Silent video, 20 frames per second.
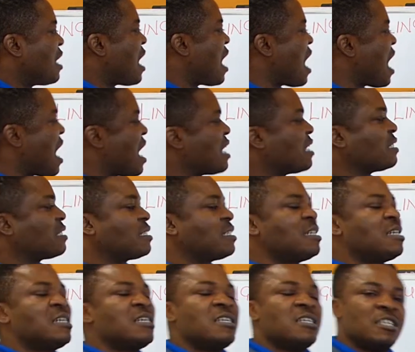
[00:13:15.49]
has
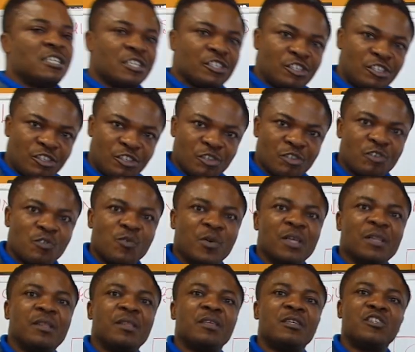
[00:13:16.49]
issue
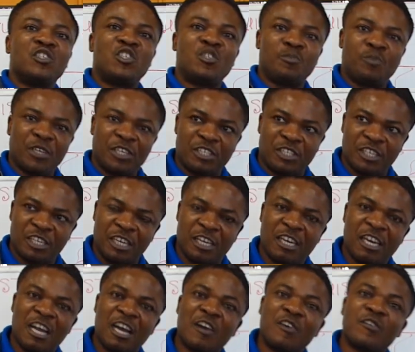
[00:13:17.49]
with speech
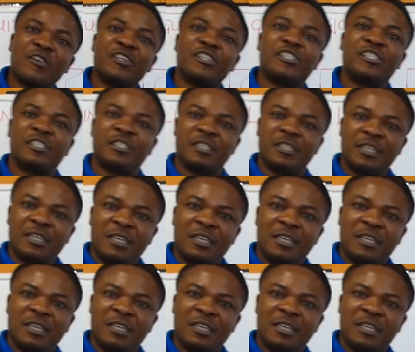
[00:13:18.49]
and language.